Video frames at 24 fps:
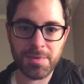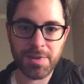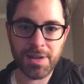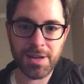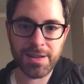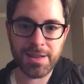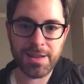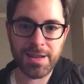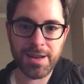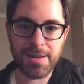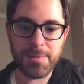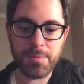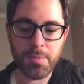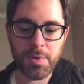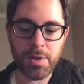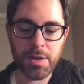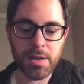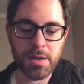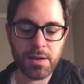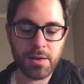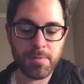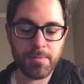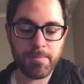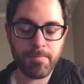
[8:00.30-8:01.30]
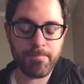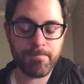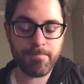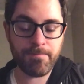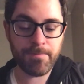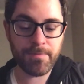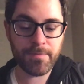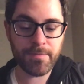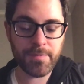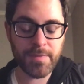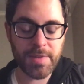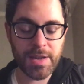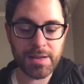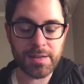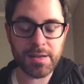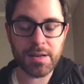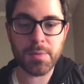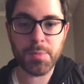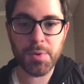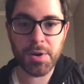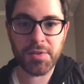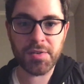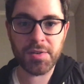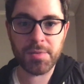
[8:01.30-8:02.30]
like that, but um,
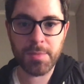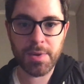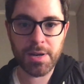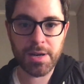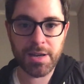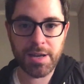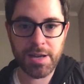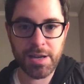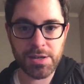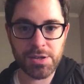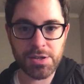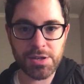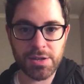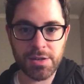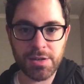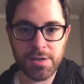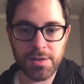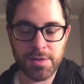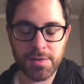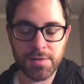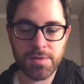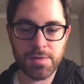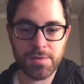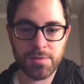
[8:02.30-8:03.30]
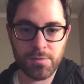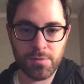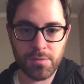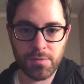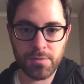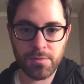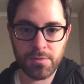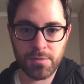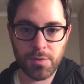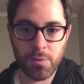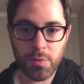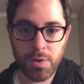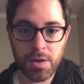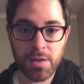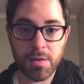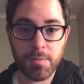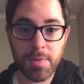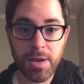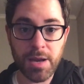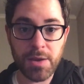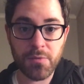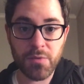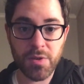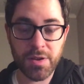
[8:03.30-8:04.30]
antidepressant medication is one of the
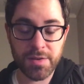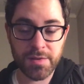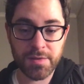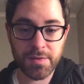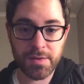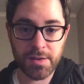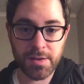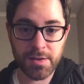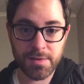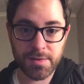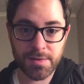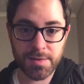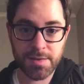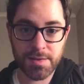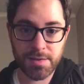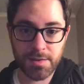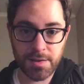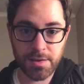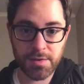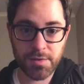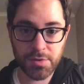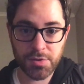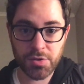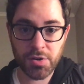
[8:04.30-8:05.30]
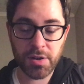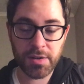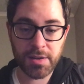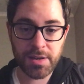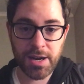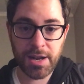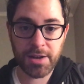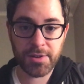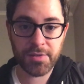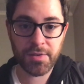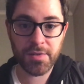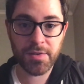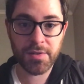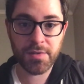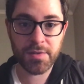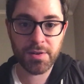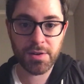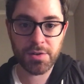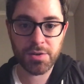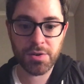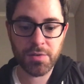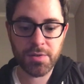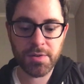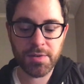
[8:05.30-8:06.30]
main ones. is is a drug that acts on the
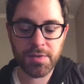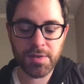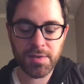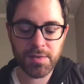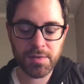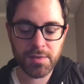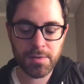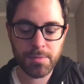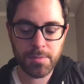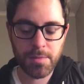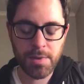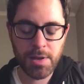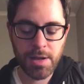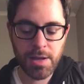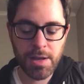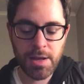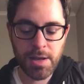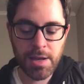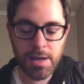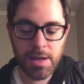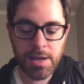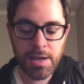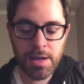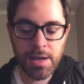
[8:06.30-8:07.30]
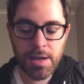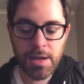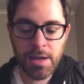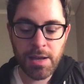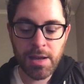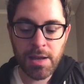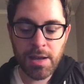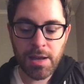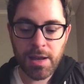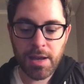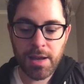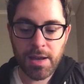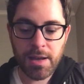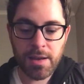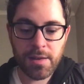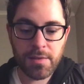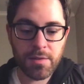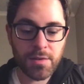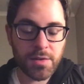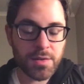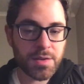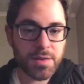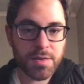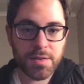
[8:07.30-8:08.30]
serotonin system, and
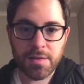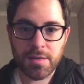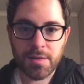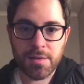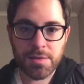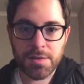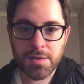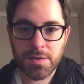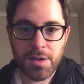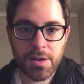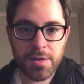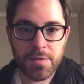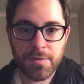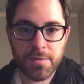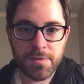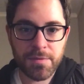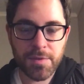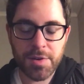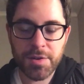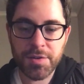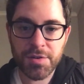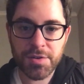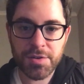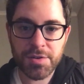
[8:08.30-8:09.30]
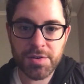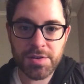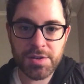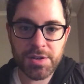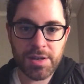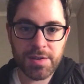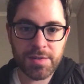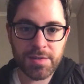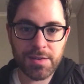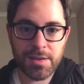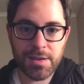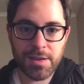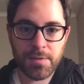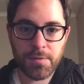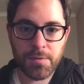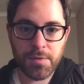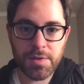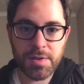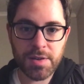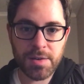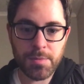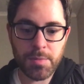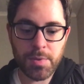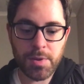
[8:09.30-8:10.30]
there's there's a lot of research suggesting that for
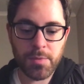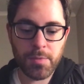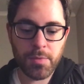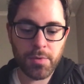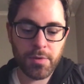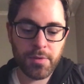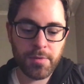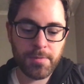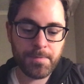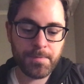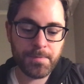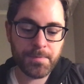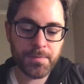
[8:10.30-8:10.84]
some people,